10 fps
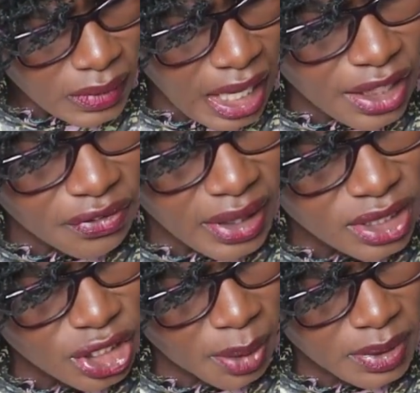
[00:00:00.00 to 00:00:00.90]
And the
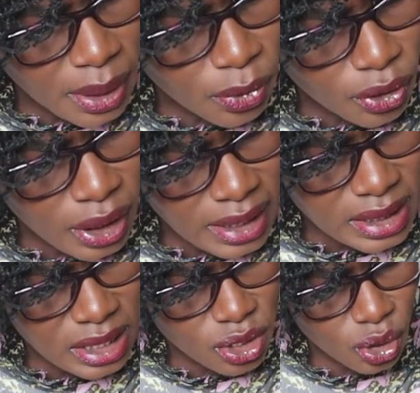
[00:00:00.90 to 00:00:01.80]
first chapter more or less
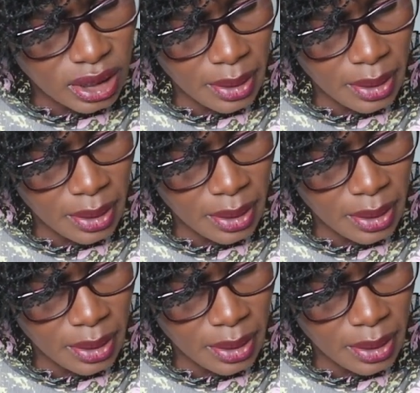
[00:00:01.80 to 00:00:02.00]
just talks